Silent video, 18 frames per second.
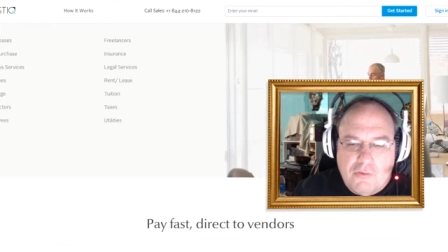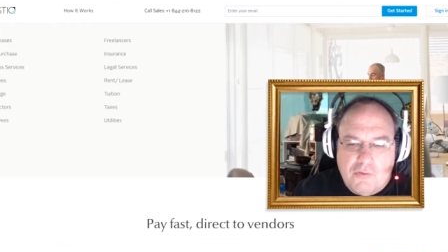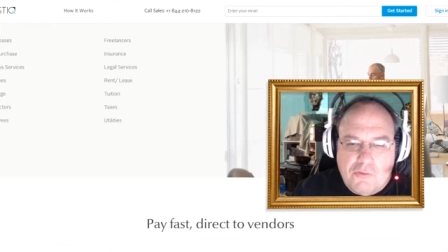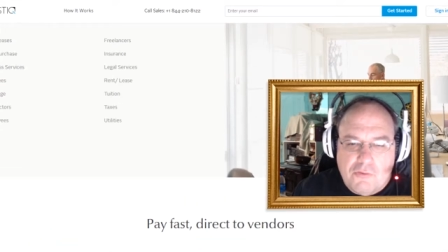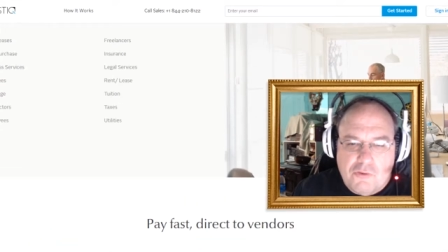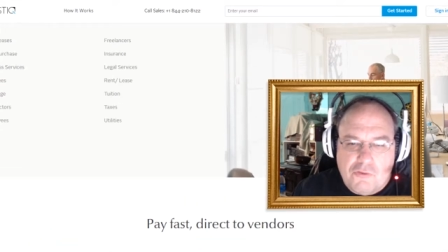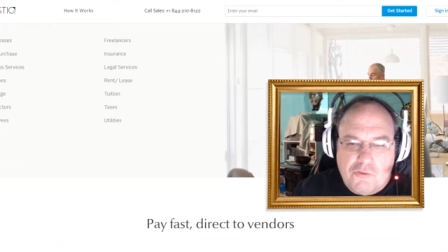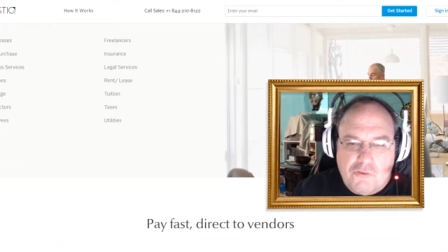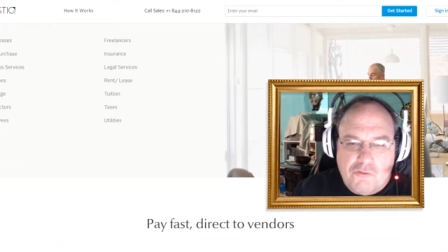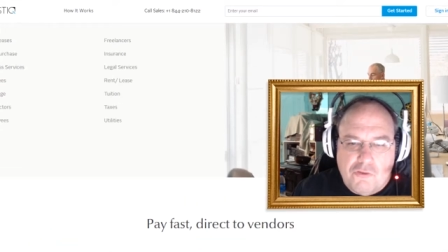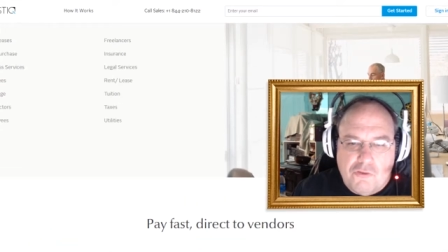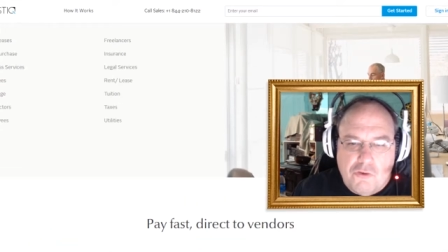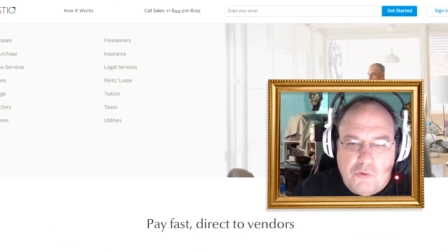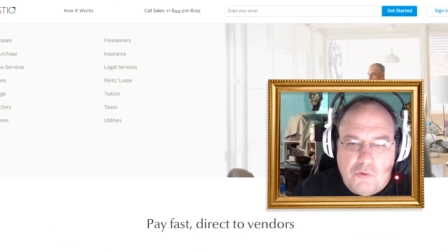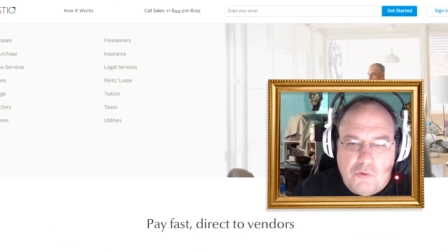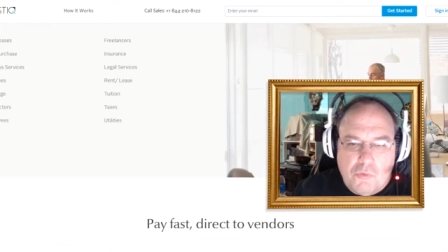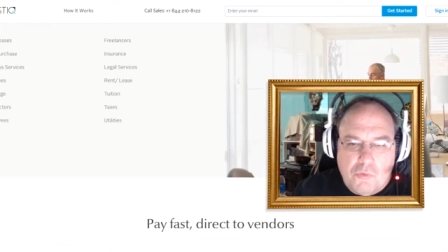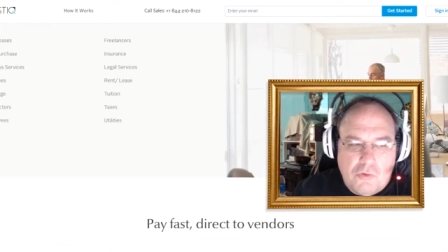This is
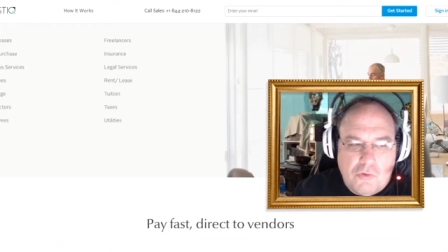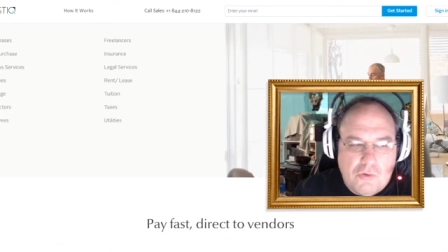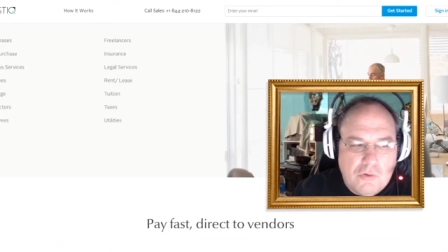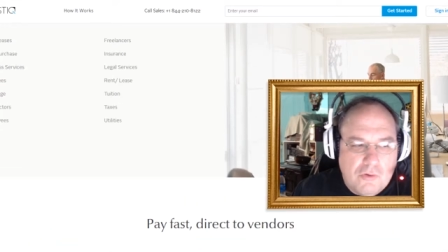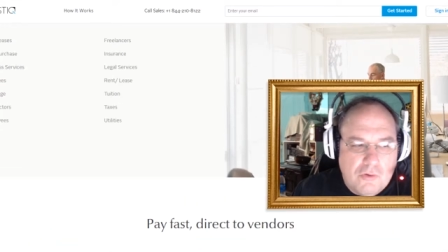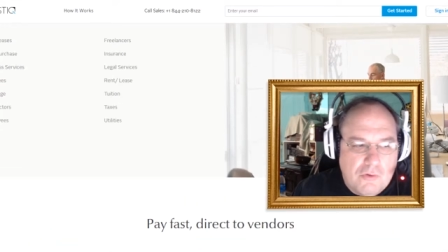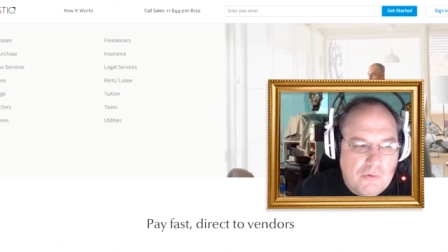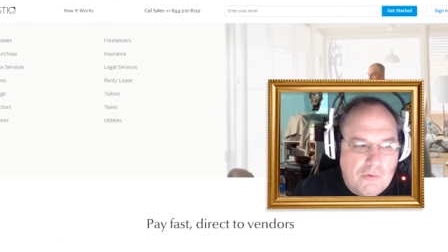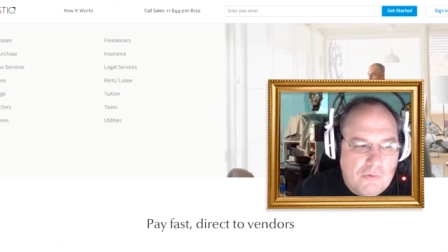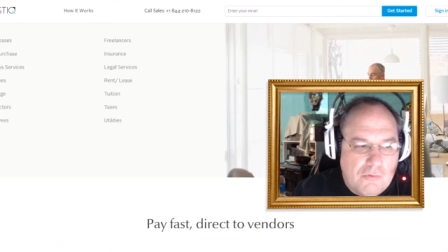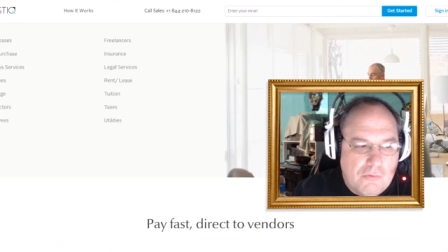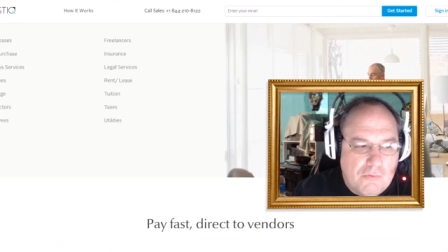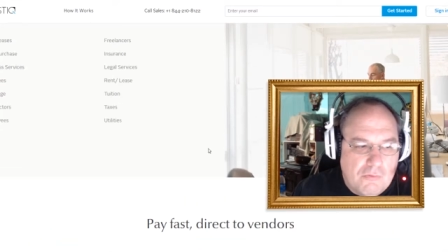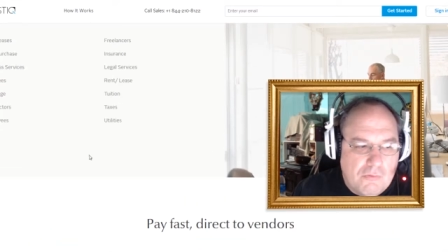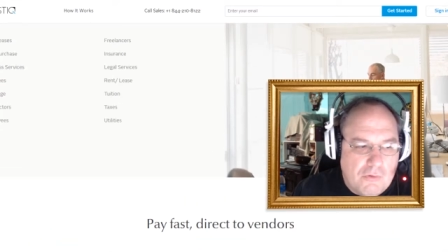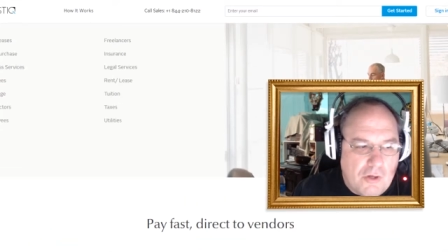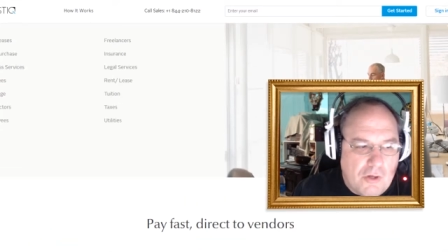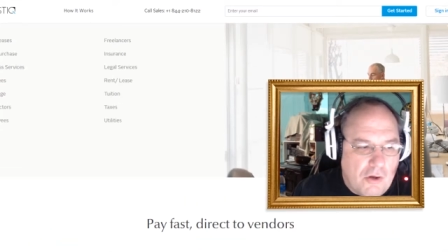you.
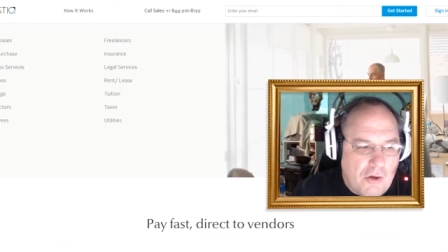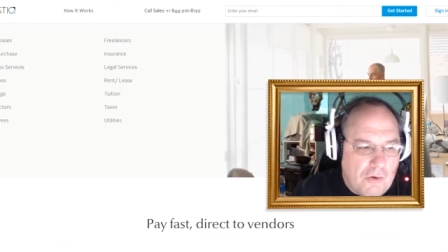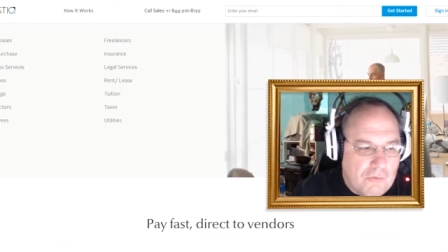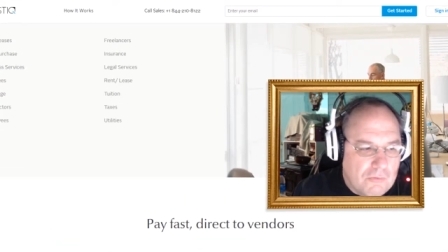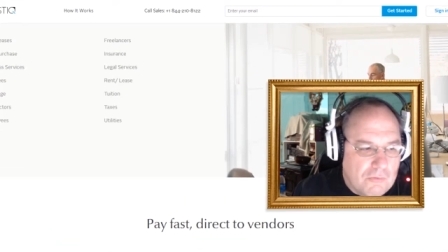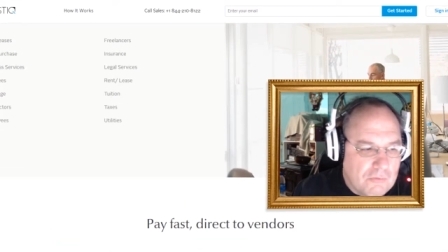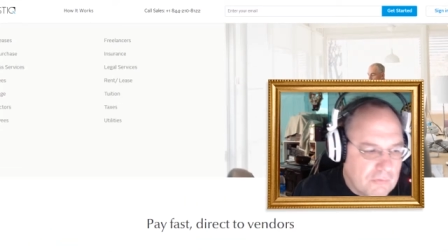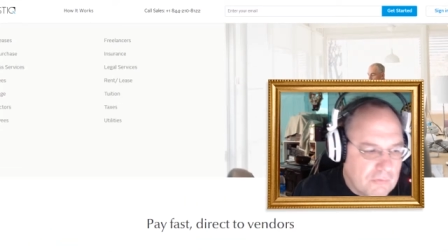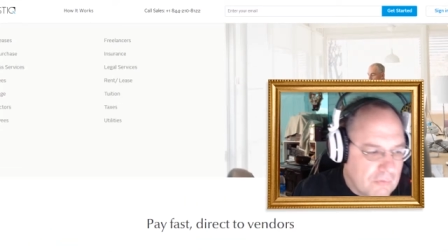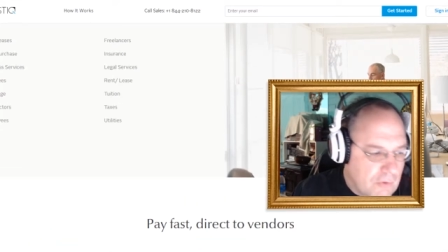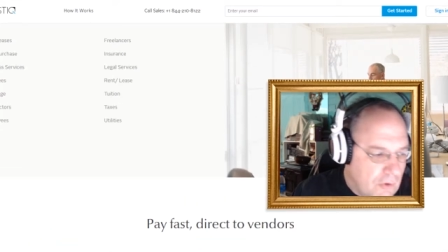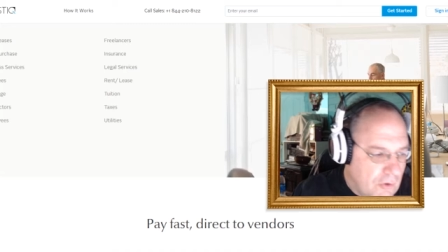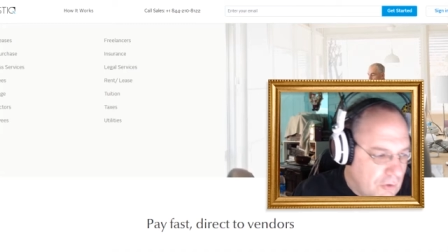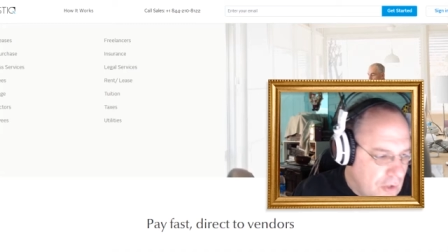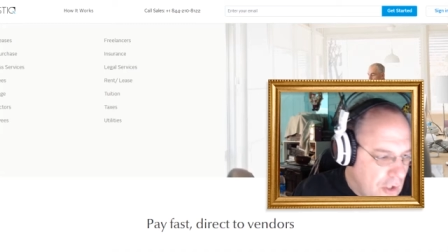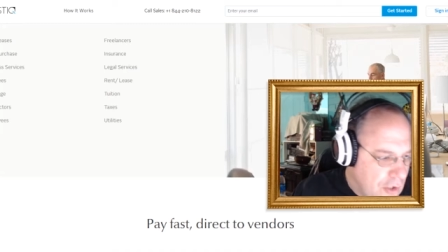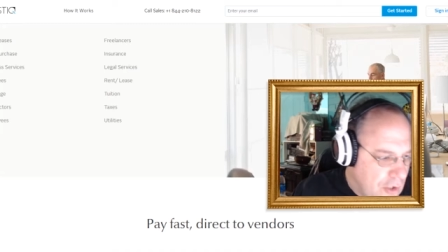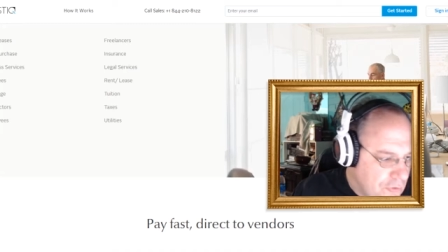Oh, hold on.